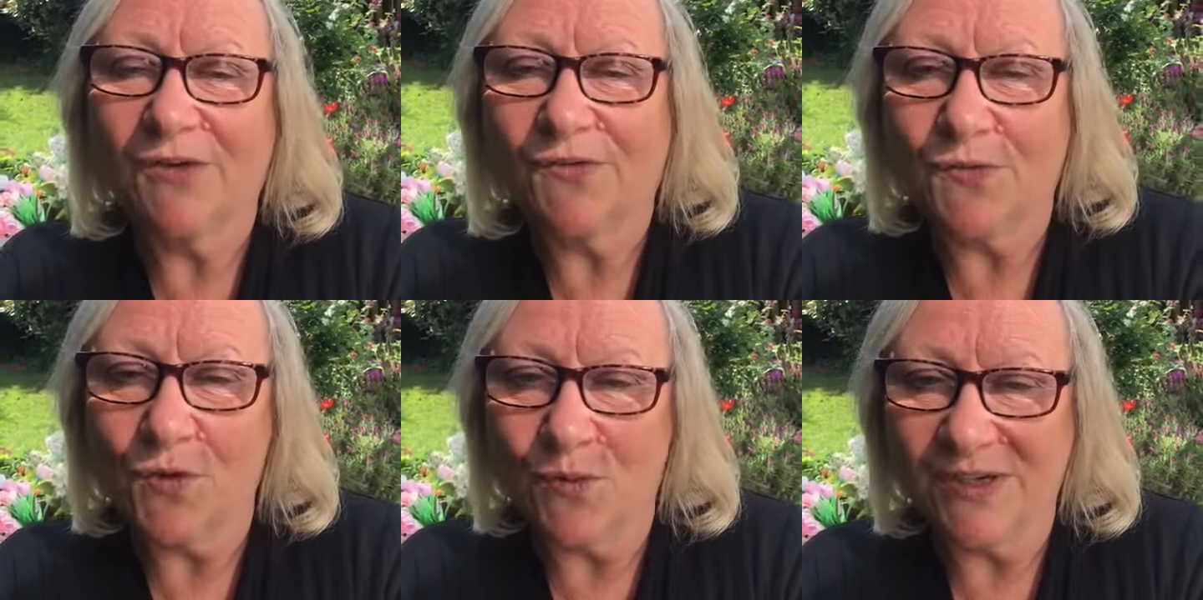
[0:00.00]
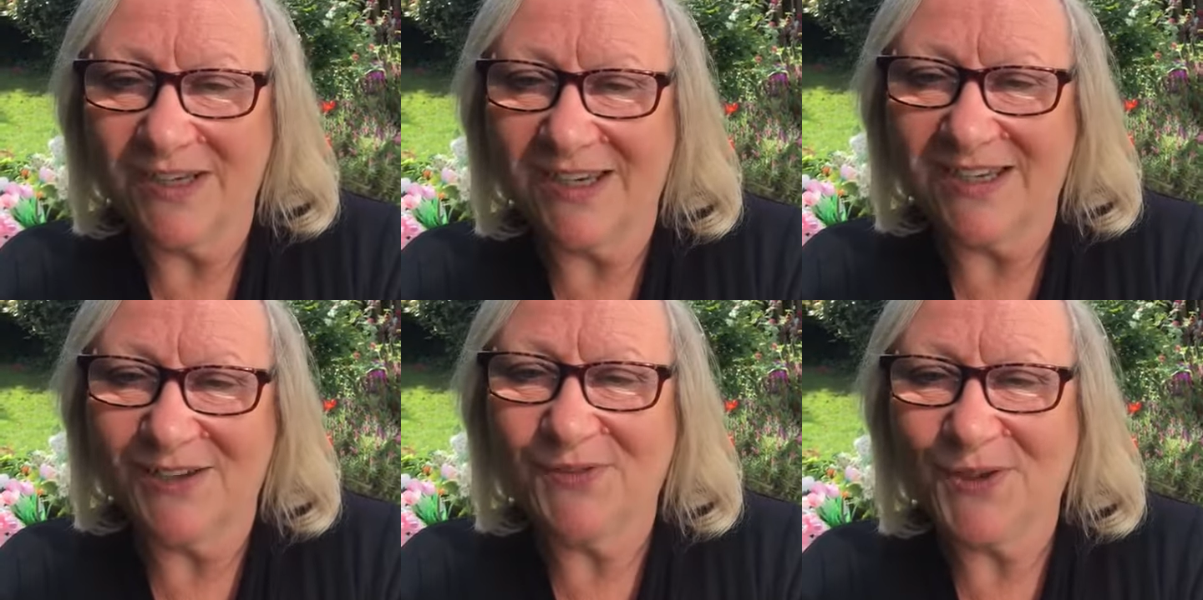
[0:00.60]
forward
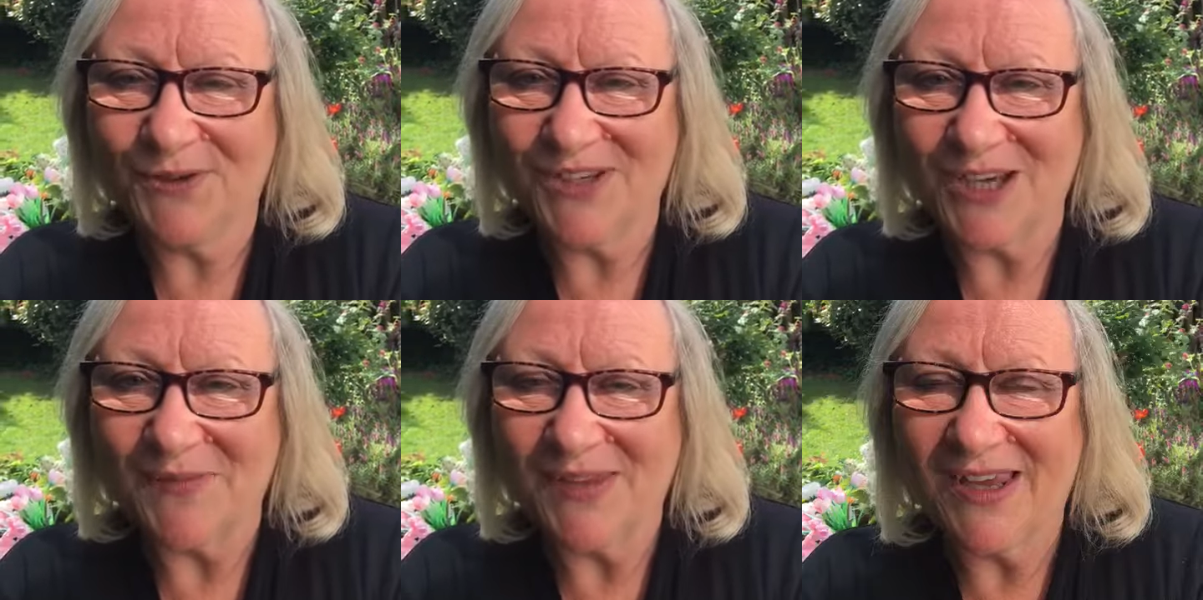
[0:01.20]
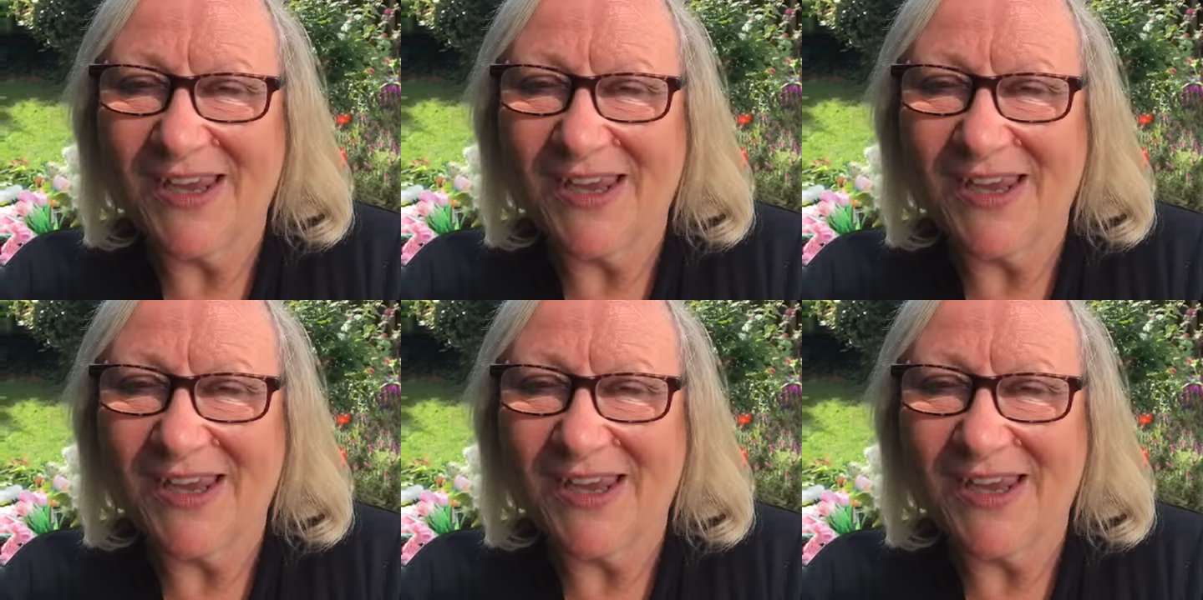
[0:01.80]
into the future.